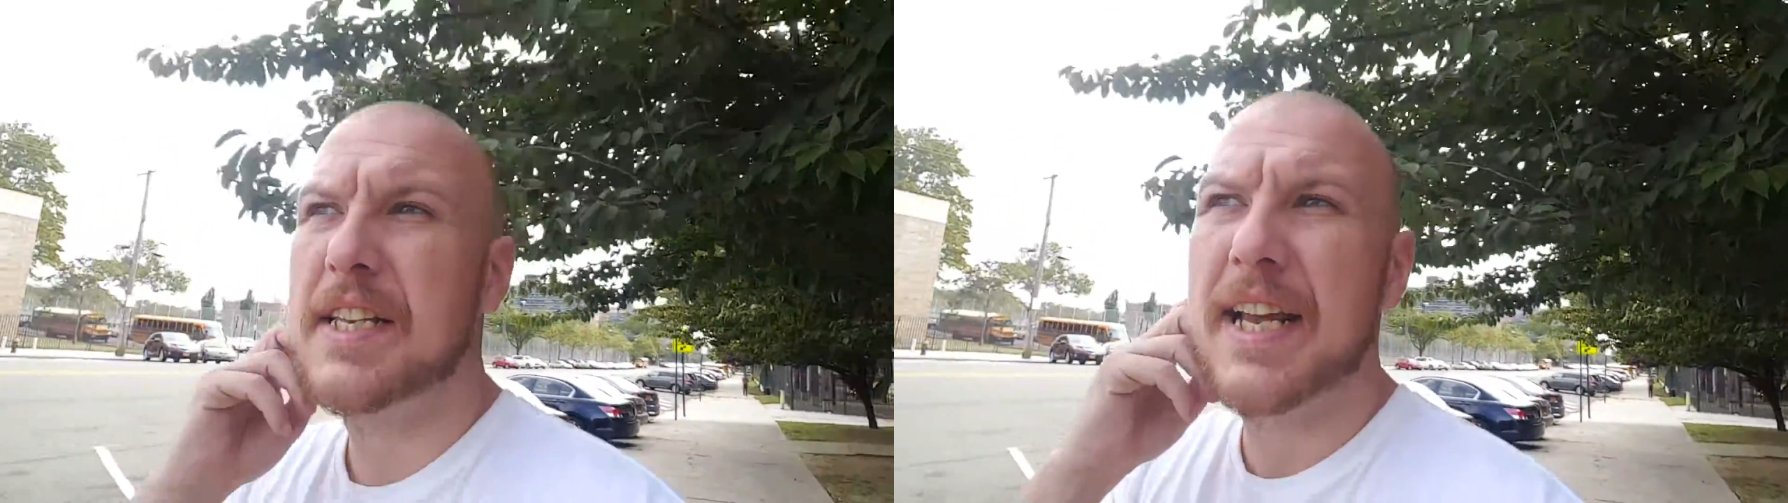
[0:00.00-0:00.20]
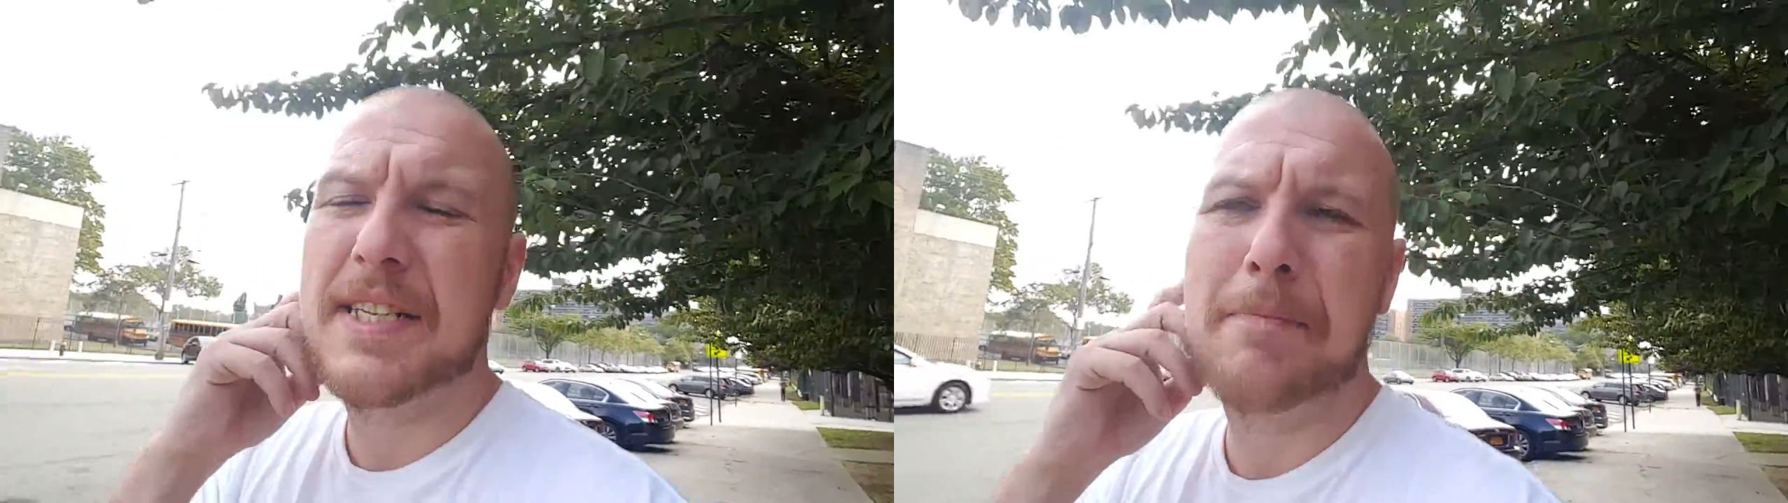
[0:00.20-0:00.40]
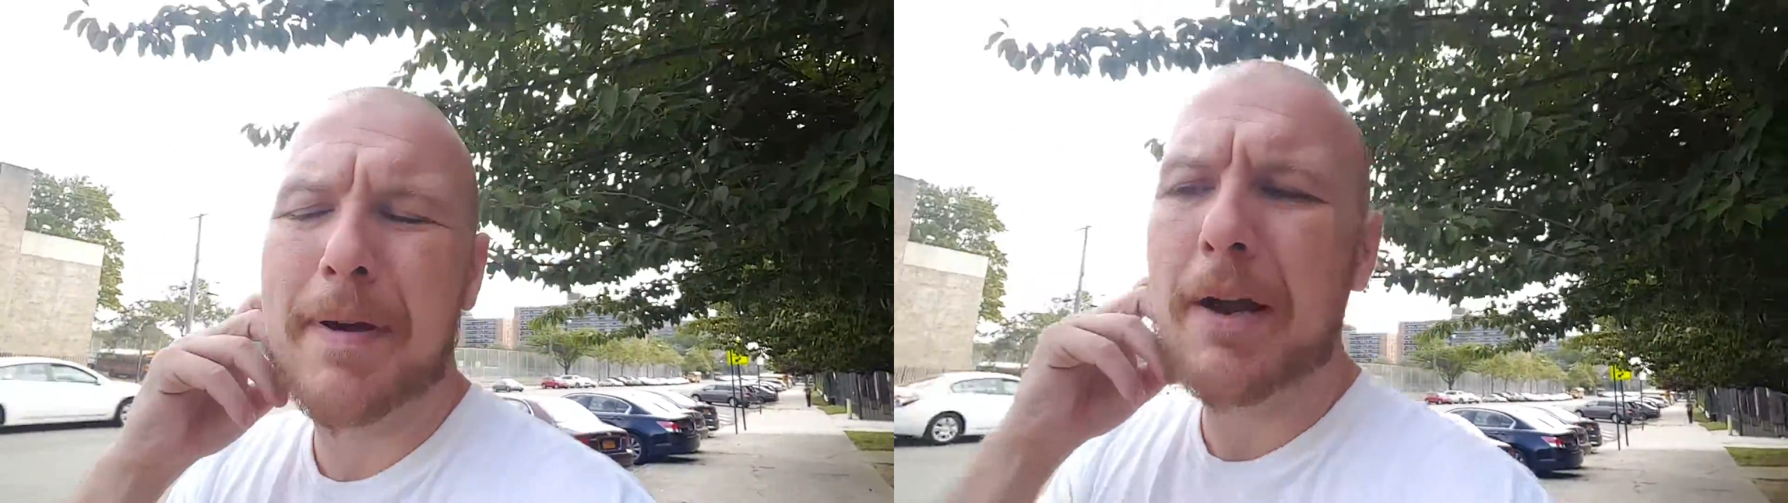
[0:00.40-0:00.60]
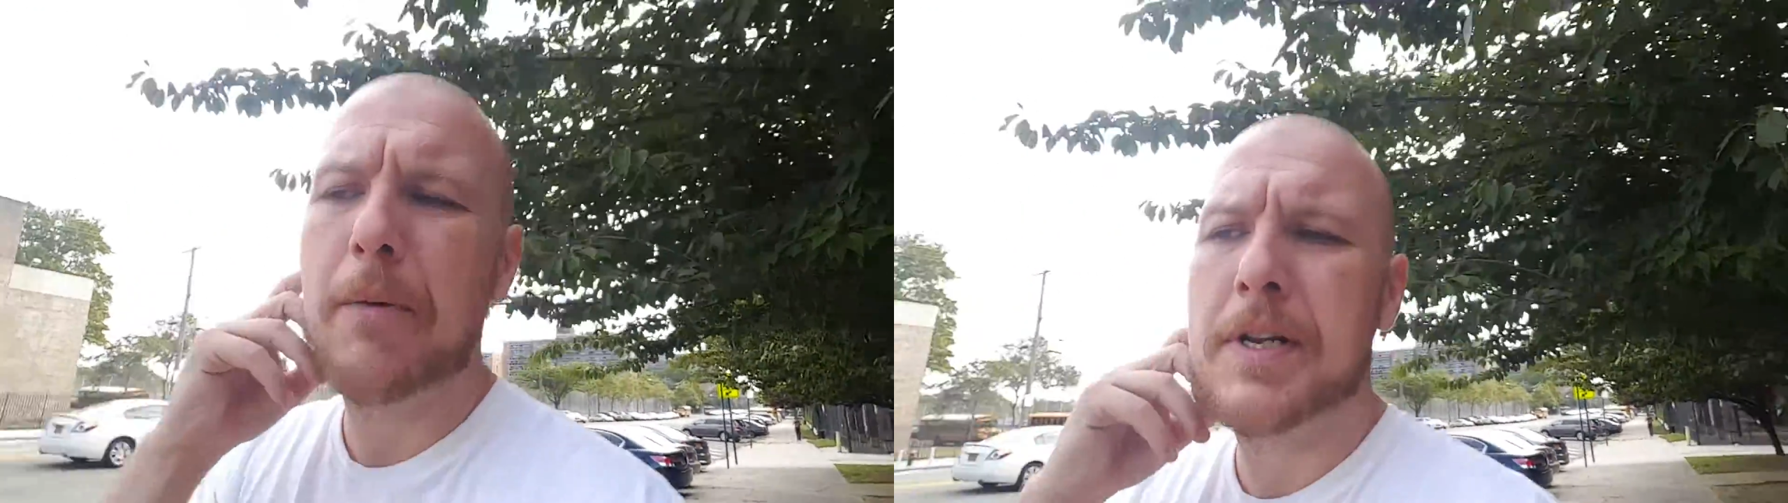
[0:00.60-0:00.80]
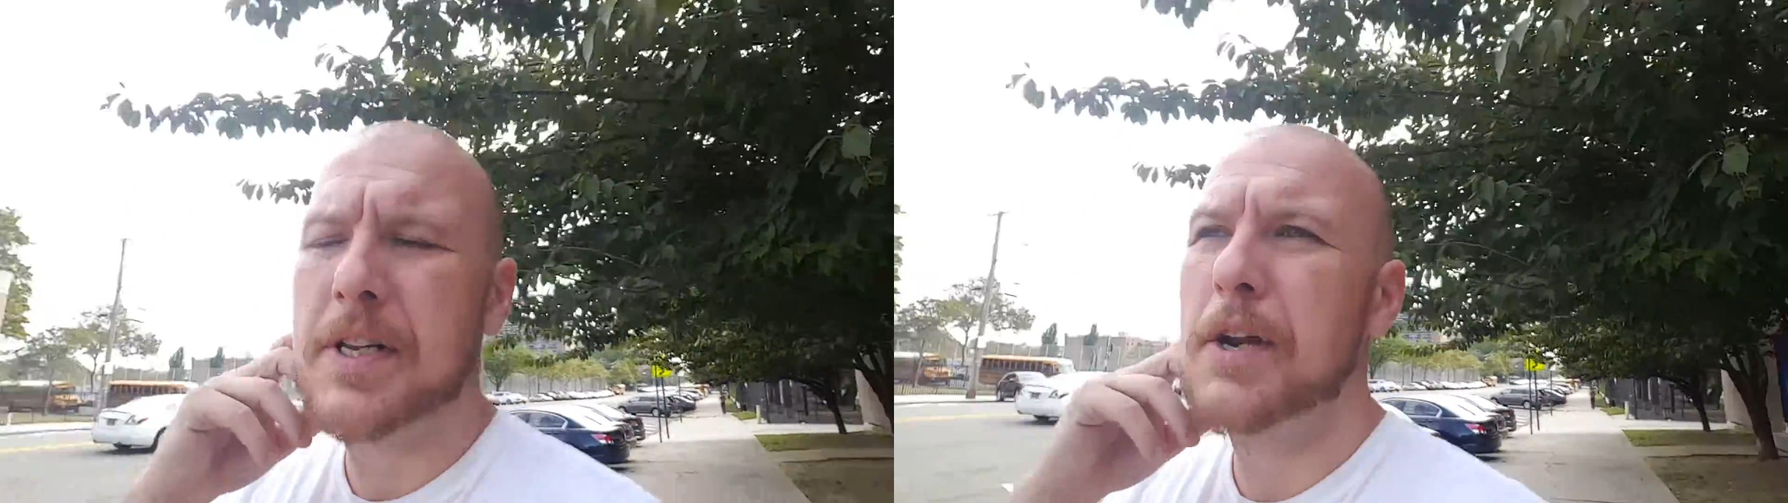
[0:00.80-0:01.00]
to get some big
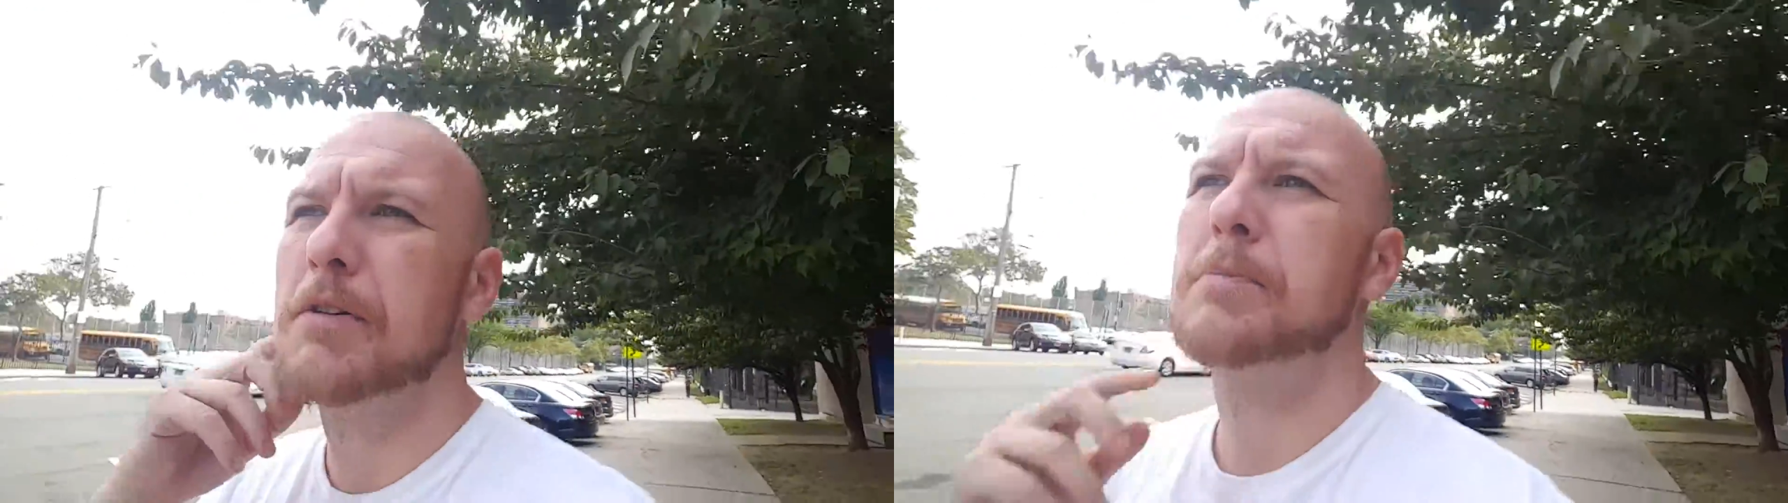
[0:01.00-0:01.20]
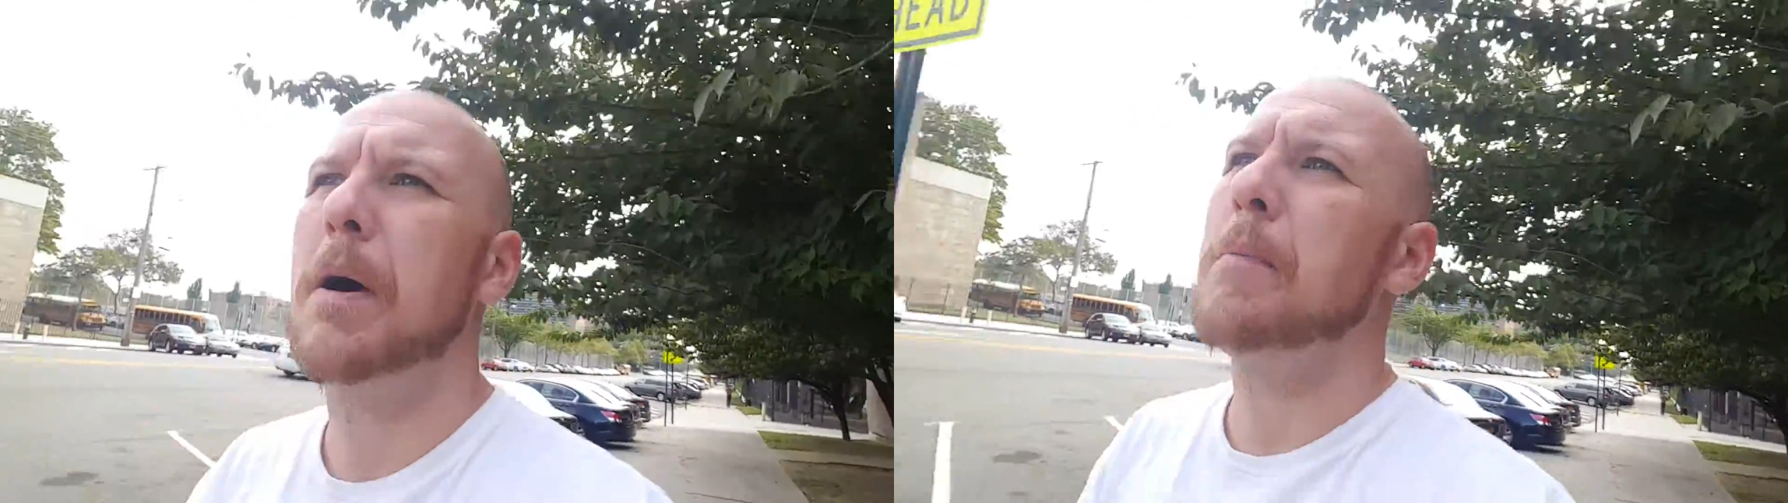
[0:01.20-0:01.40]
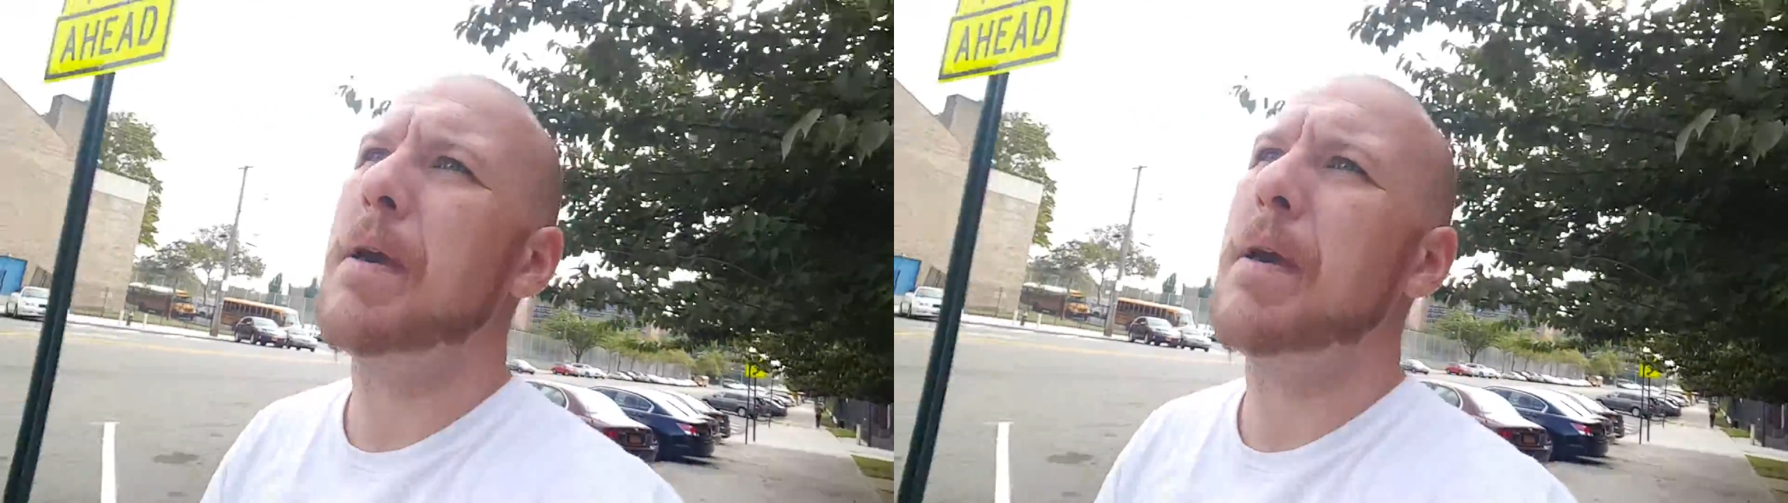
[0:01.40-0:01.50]
wins under his belt,